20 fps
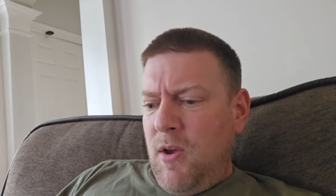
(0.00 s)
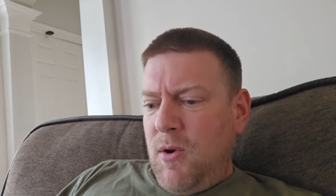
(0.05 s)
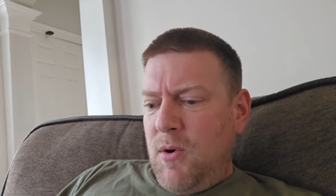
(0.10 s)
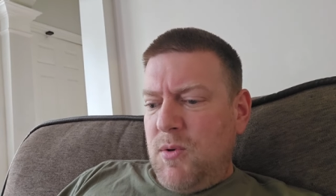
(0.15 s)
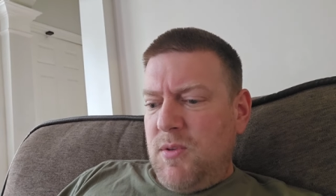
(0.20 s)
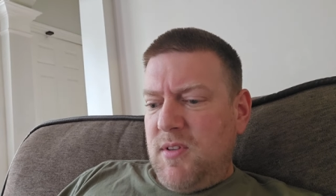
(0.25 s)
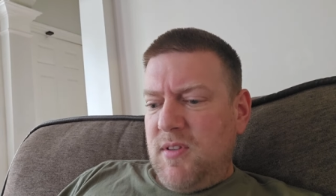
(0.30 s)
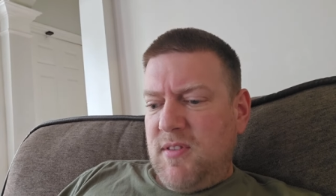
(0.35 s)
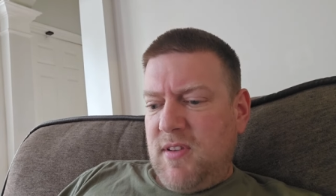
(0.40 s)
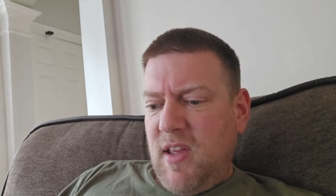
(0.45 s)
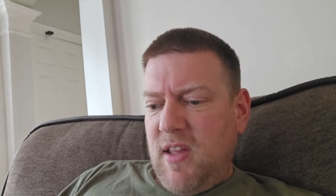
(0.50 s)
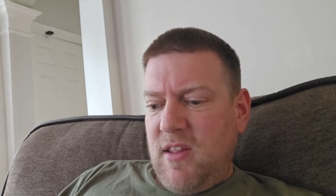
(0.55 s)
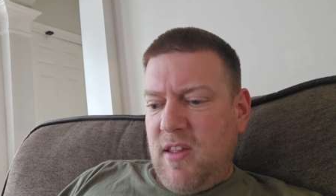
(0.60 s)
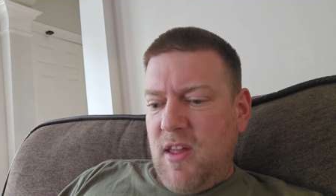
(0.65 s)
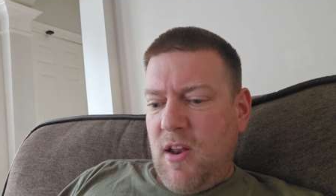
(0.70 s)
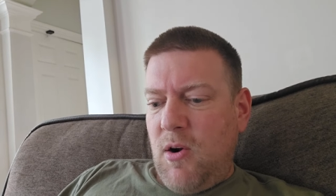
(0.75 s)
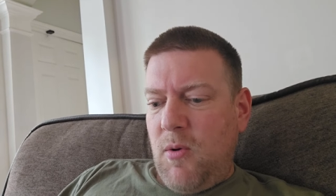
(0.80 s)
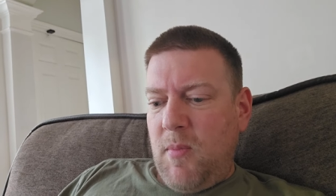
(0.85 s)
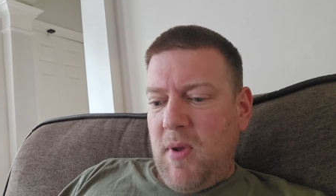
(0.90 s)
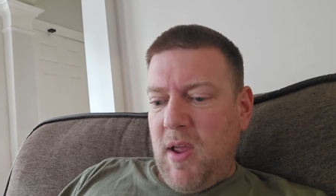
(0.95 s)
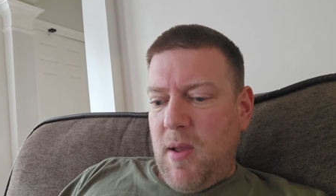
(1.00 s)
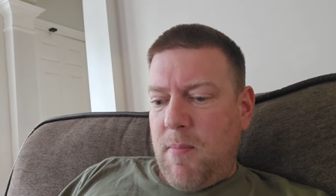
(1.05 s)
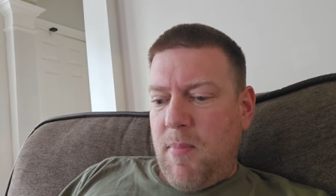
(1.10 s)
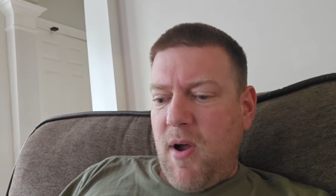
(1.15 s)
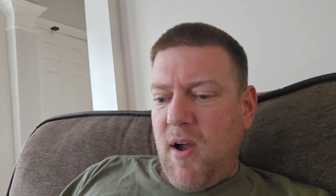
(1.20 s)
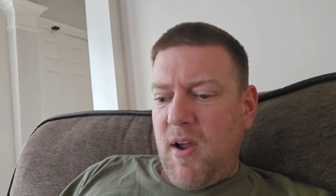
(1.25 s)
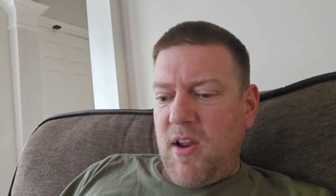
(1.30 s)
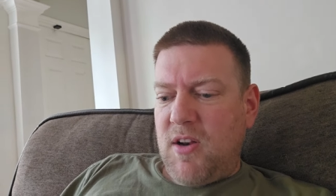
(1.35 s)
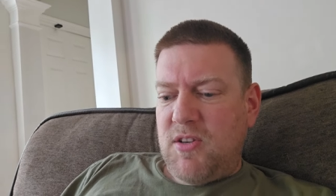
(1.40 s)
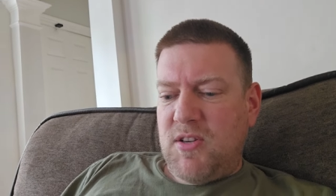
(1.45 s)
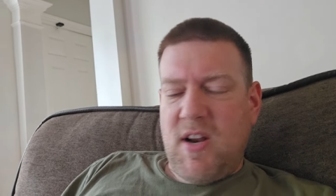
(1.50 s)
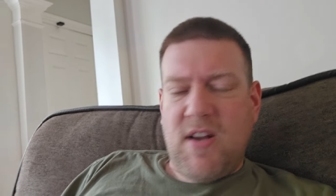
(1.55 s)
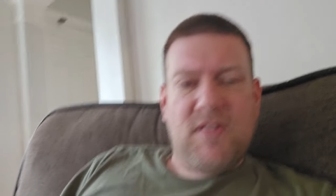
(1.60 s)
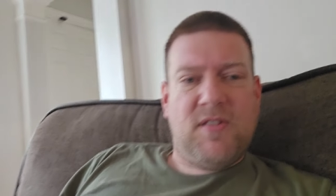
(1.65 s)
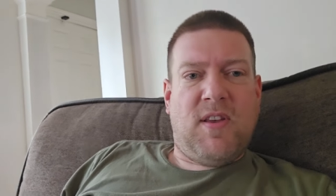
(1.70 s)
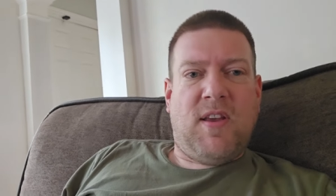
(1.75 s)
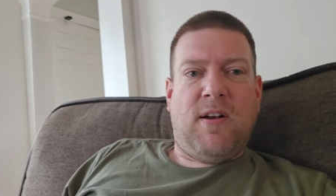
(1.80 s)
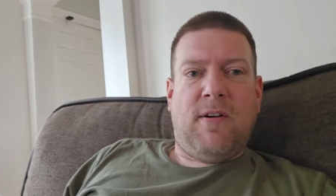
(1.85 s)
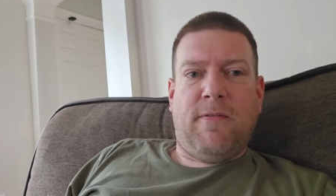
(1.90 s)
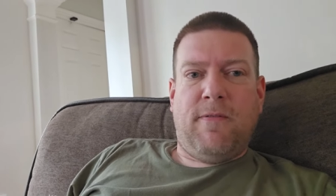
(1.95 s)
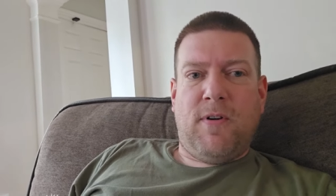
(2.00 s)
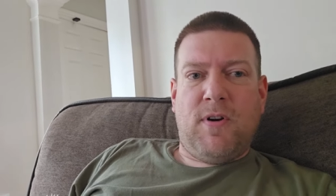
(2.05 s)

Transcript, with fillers: Who's to say they don't make a pocket translator